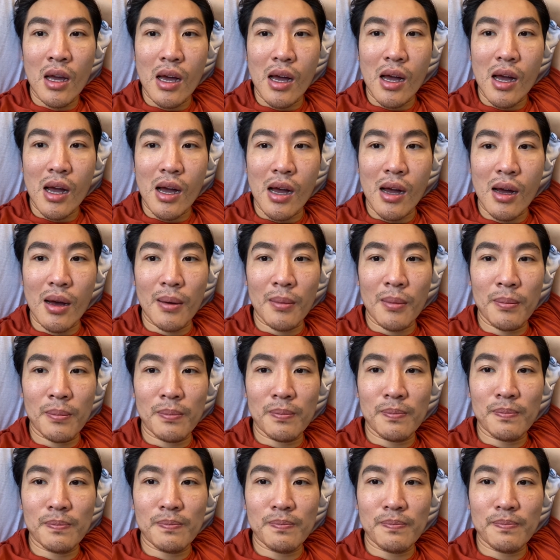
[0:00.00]

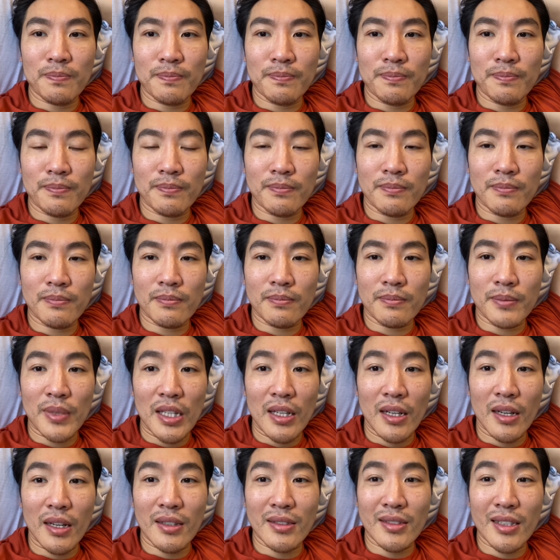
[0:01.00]

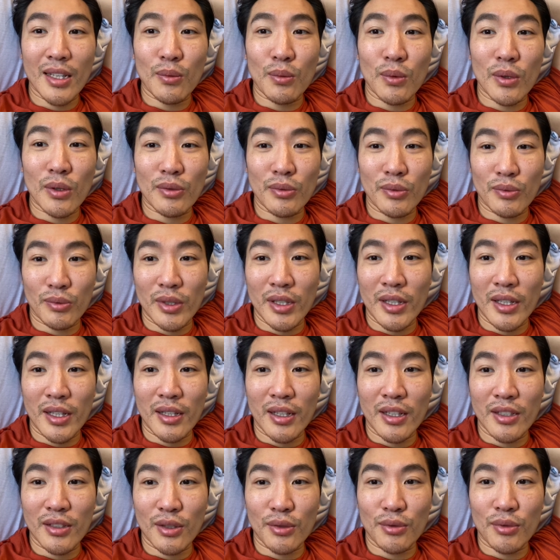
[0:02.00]
because it would really
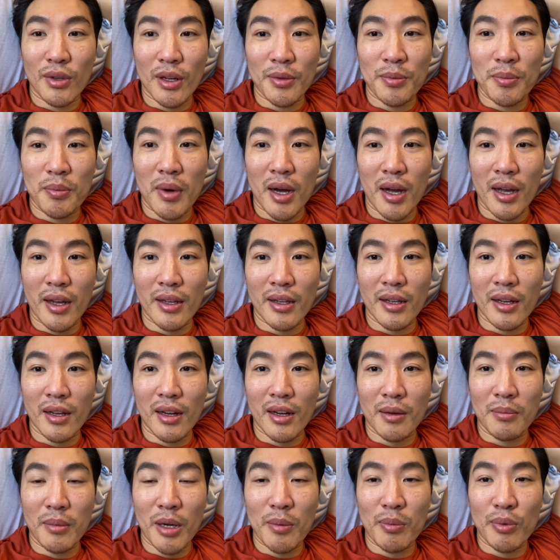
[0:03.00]
interrupt
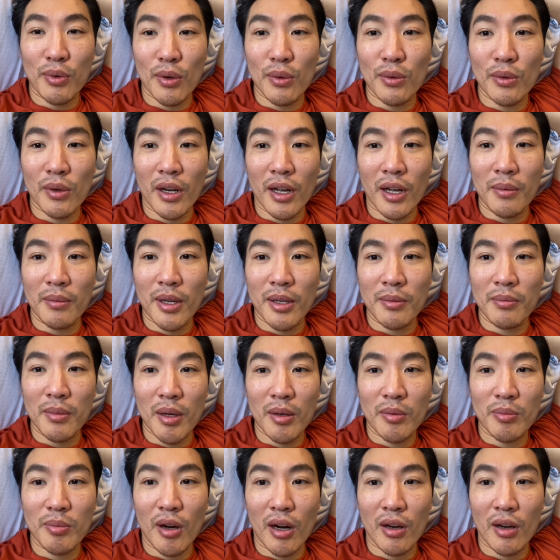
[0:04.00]
my program and my
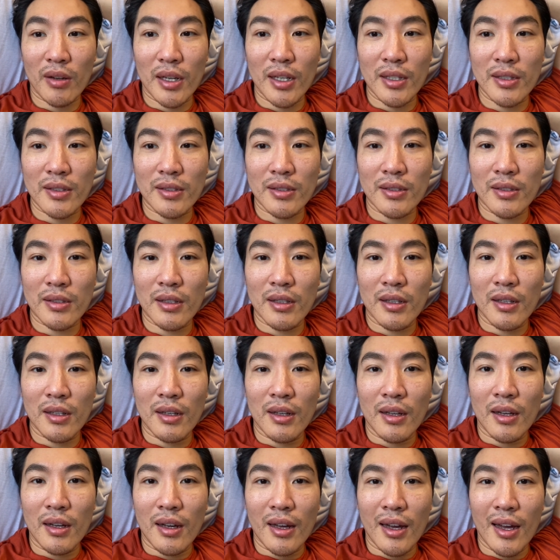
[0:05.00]
progress.
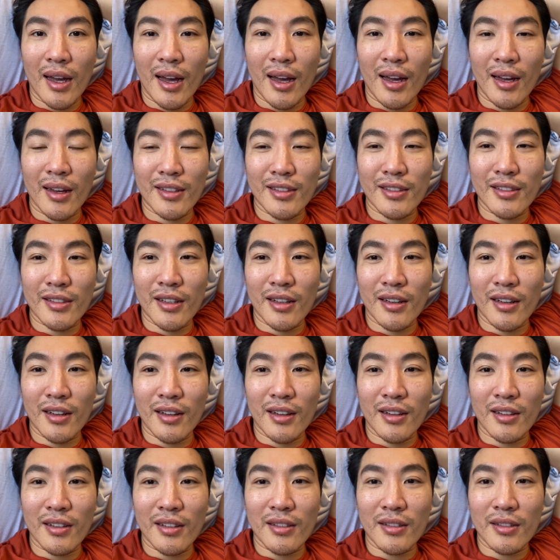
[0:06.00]
And
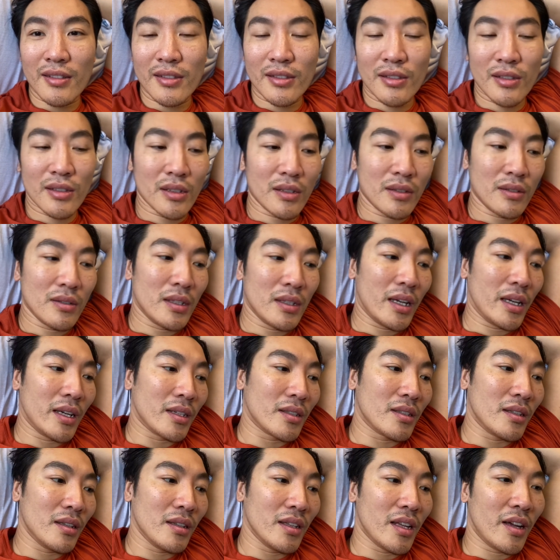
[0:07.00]
like
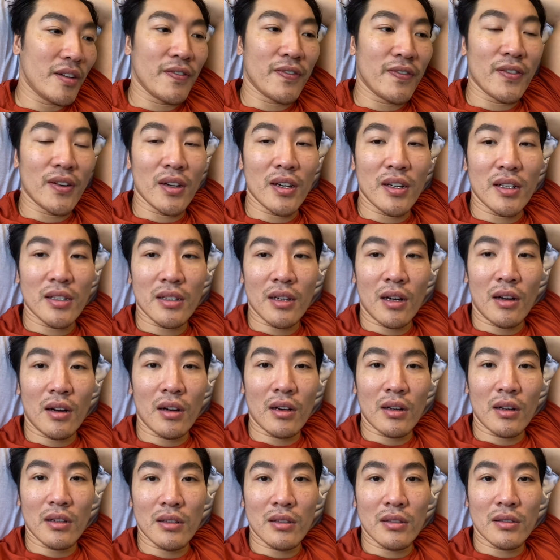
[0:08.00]
the
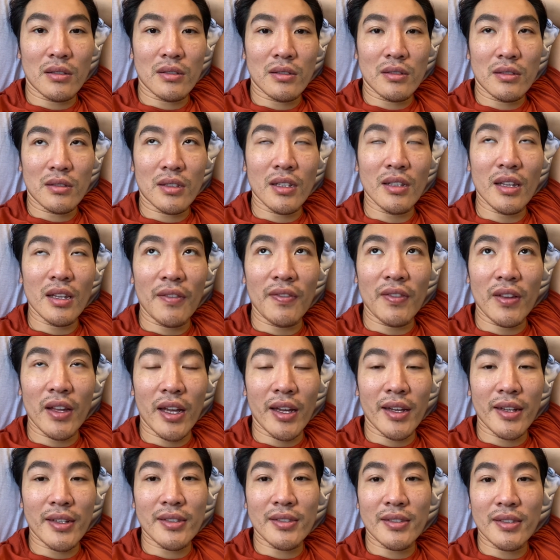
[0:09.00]
left
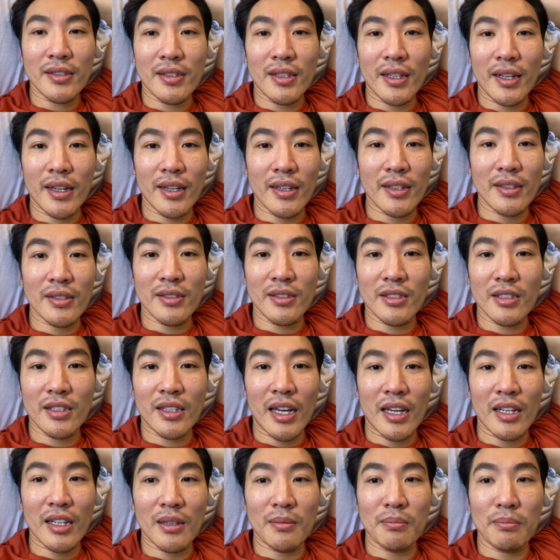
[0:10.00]
leg is
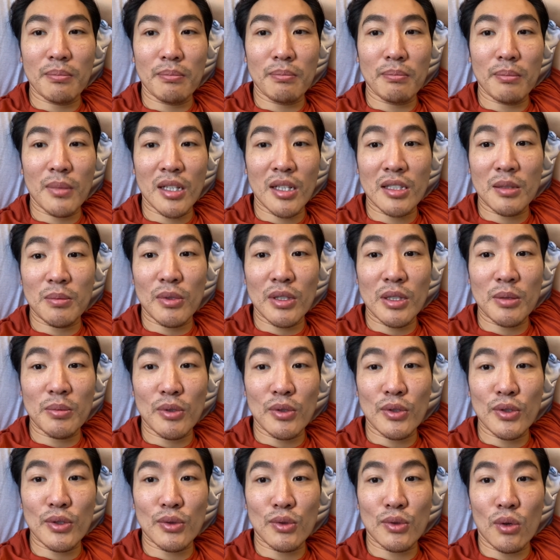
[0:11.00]
getting much more
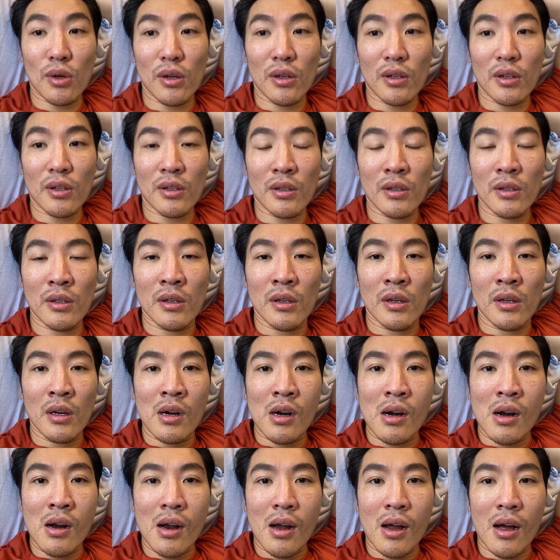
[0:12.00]
stronger.
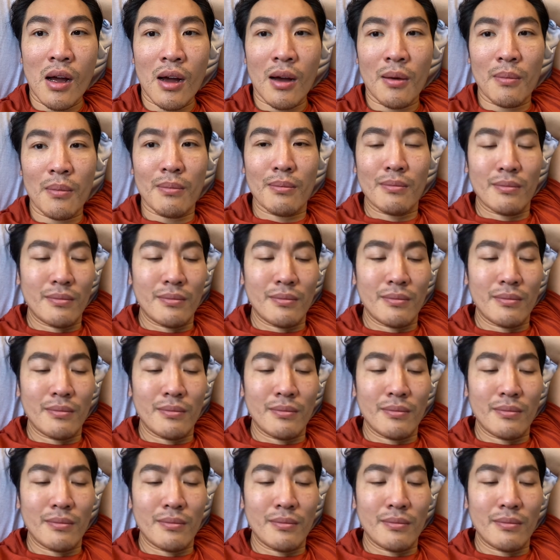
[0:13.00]
um,